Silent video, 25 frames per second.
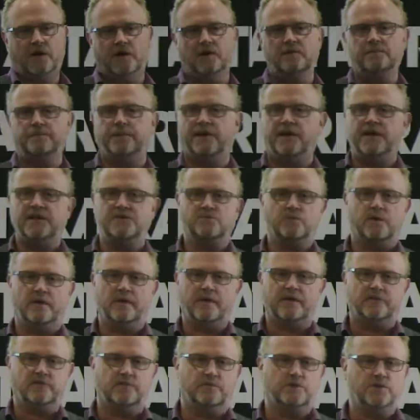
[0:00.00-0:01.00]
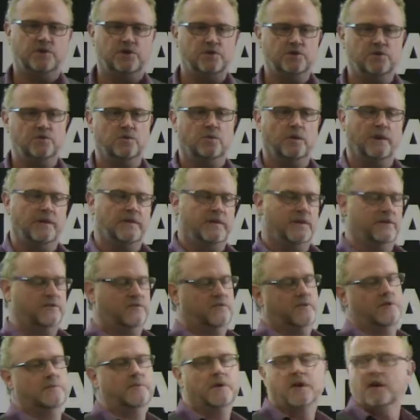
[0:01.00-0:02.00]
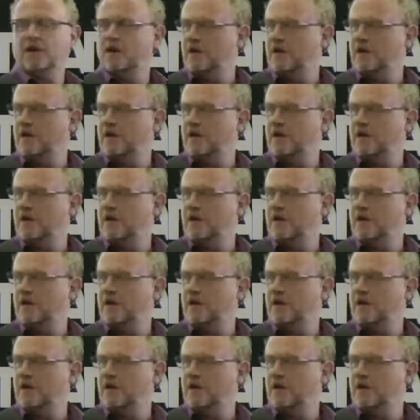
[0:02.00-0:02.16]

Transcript: homepage, whether that's from Google, whether that's from